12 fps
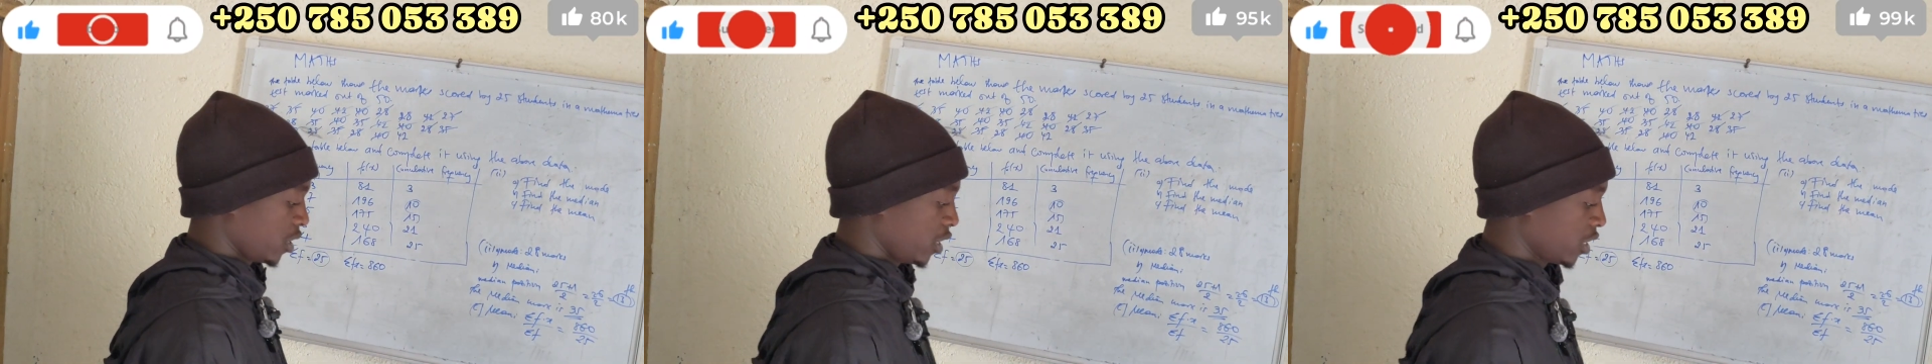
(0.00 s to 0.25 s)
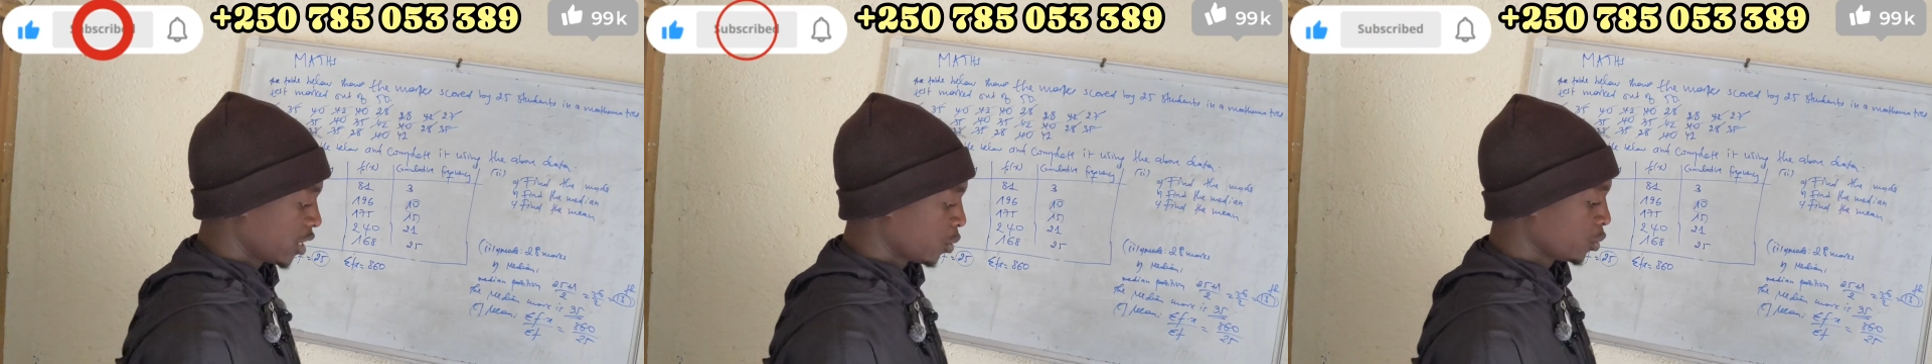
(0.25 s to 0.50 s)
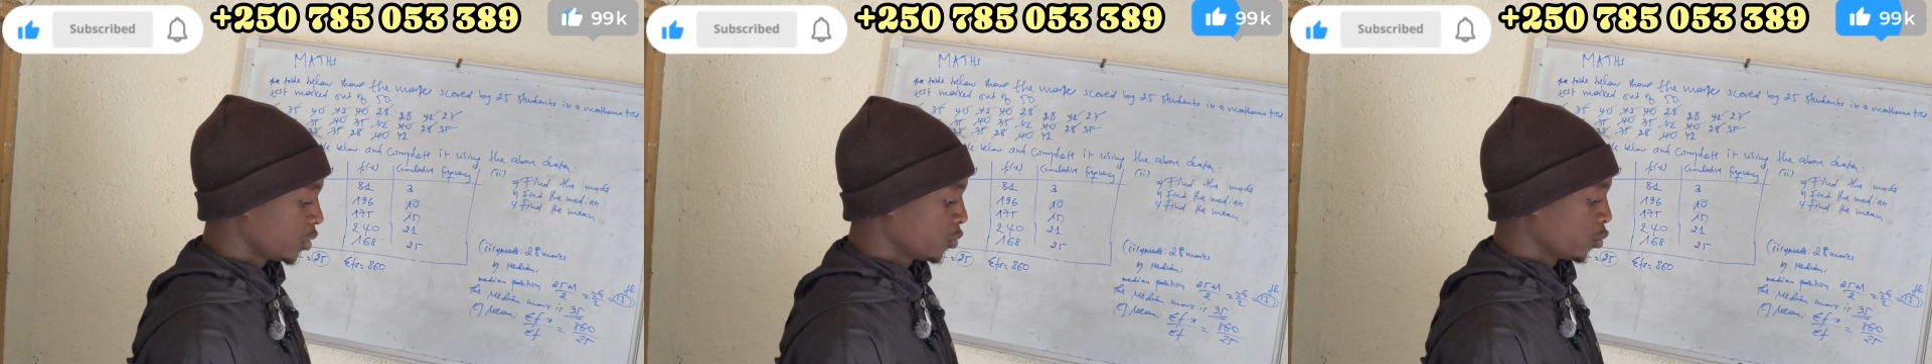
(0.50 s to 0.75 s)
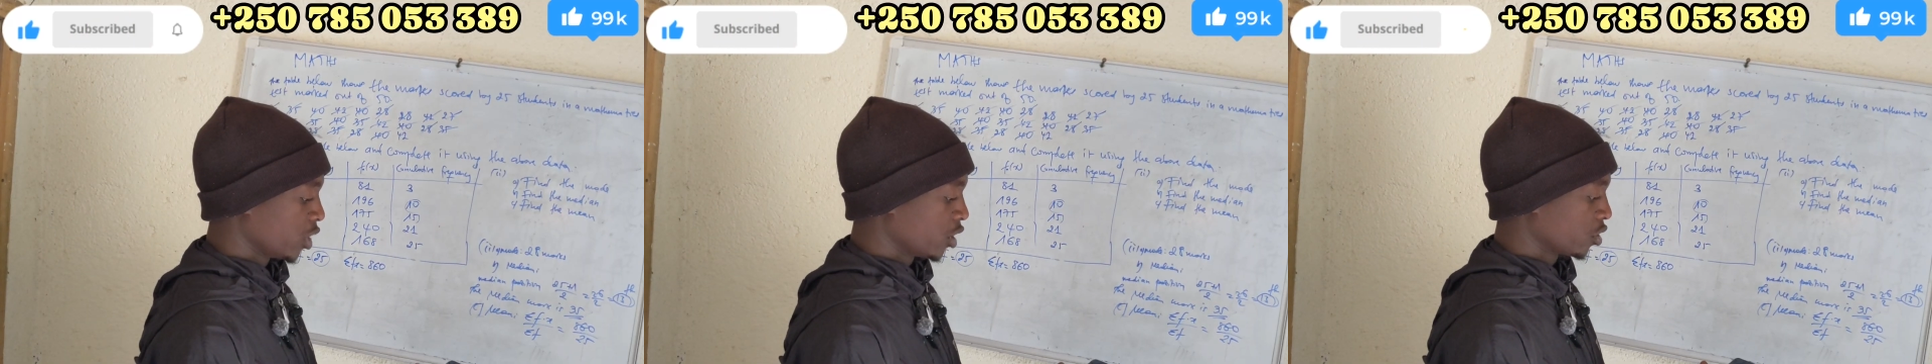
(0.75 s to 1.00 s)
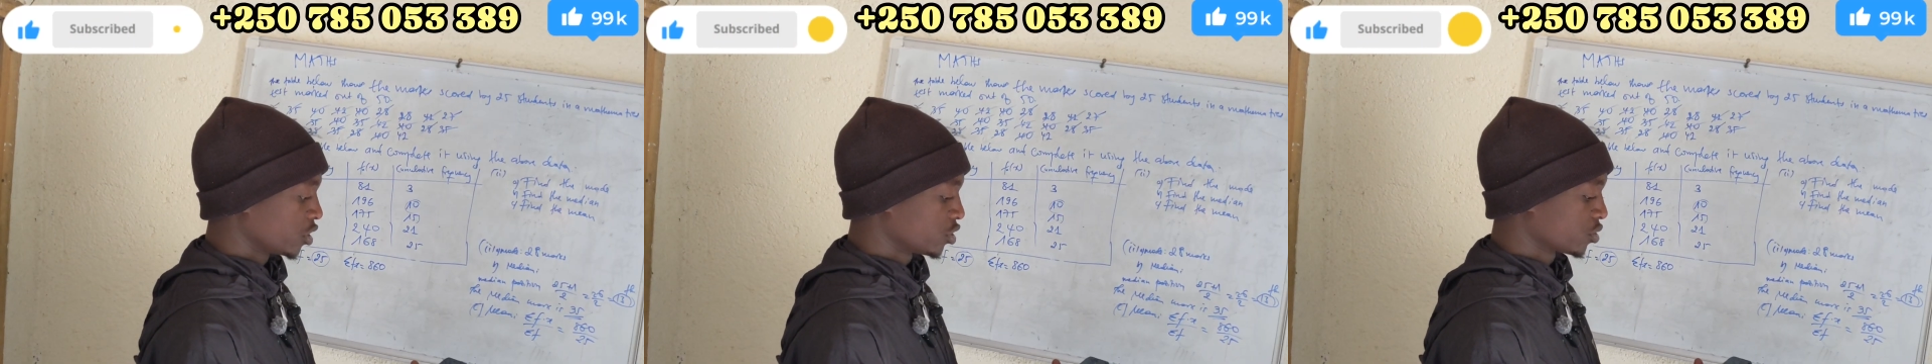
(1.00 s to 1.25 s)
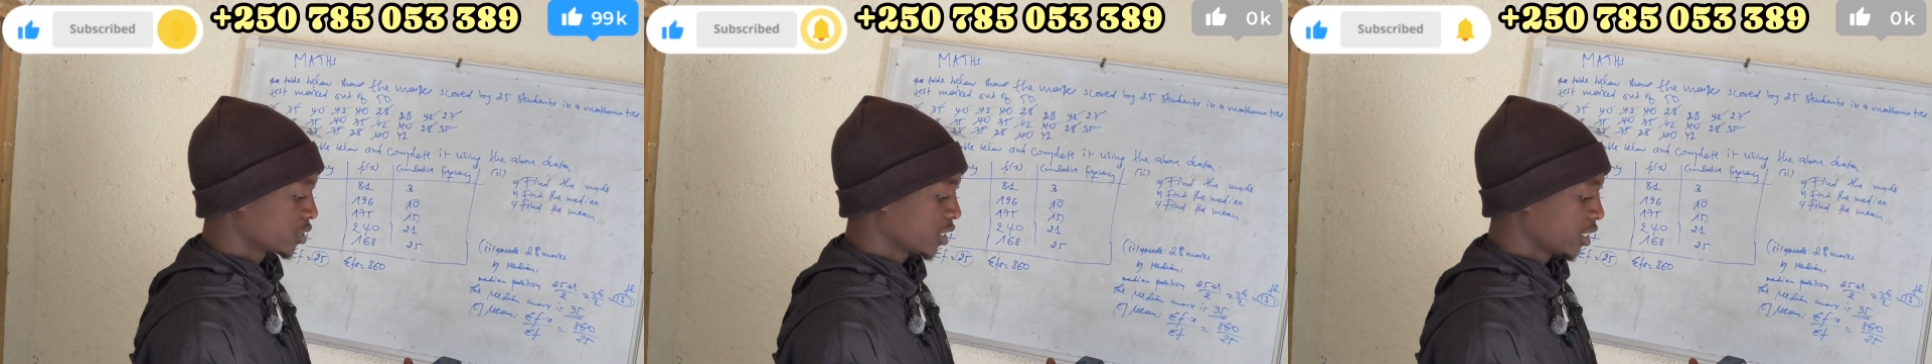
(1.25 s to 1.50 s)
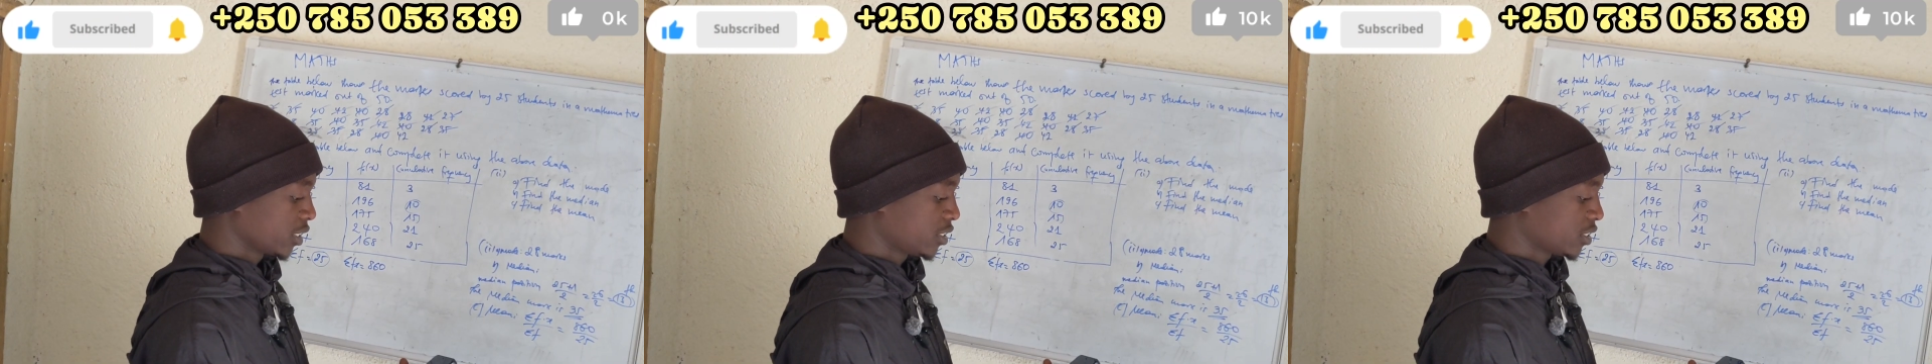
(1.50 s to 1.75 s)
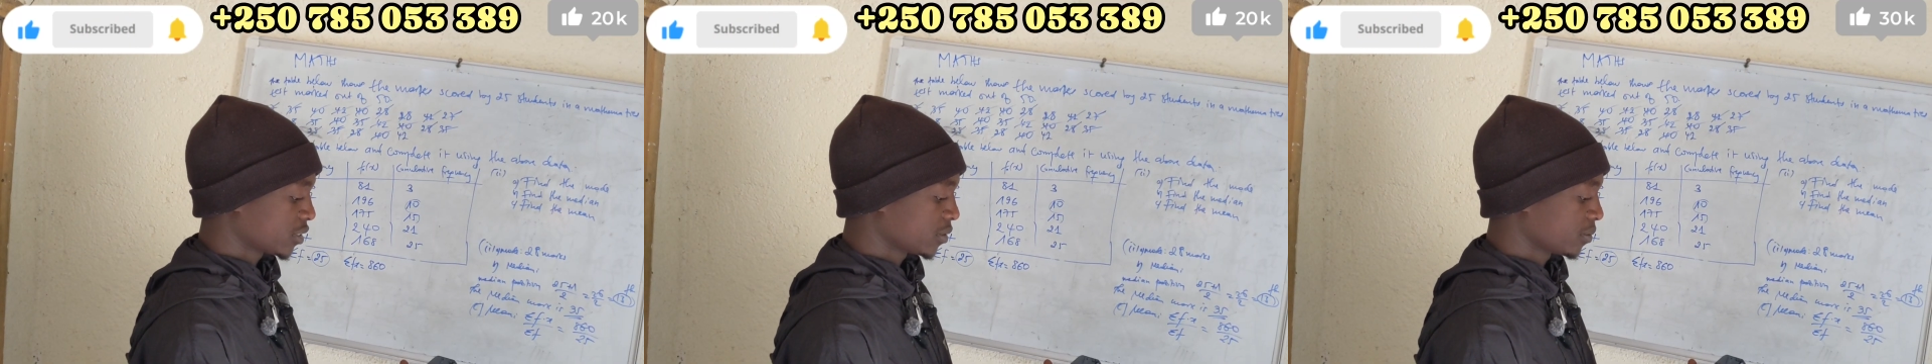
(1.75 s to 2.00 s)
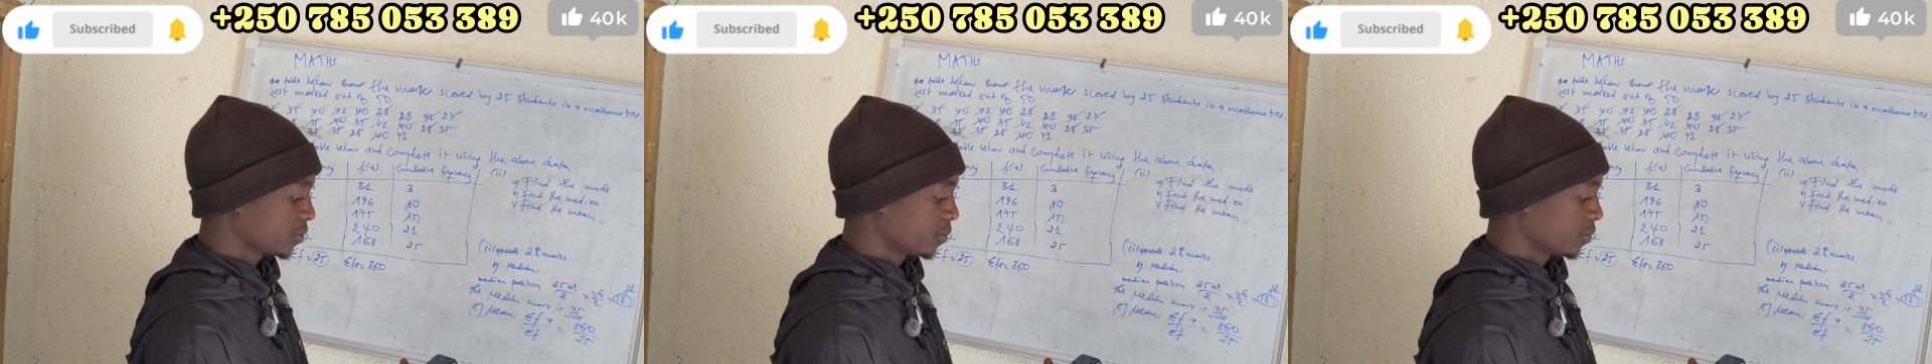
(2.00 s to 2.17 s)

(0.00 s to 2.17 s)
here we are going to get